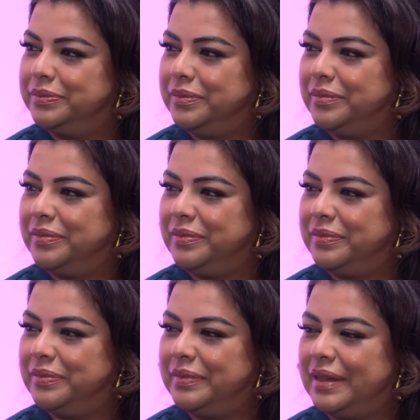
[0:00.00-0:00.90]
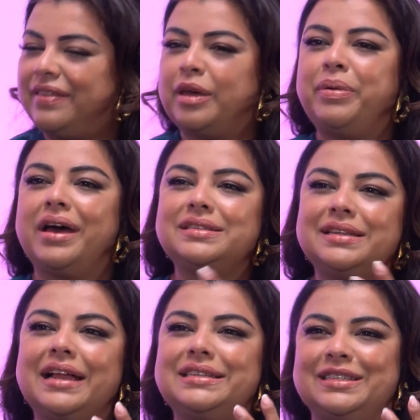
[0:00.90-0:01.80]
But don't you think that? And their
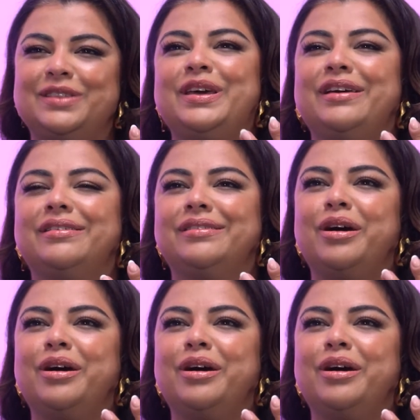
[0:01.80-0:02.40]
personalities, I think,